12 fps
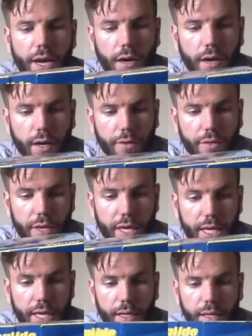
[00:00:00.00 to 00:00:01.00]
are
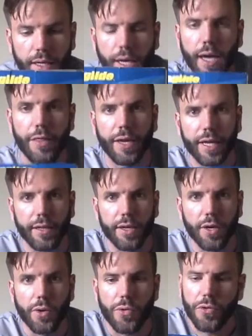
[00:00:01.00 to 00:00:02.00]
I think it
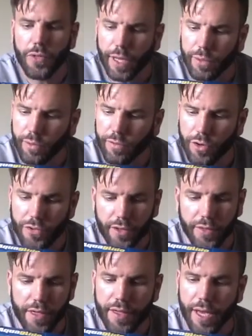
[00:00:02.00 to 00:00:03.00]
goes like reverse on
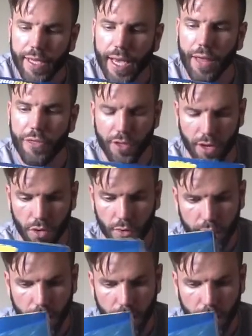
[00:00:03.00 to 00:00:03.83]
this side. Yeah, so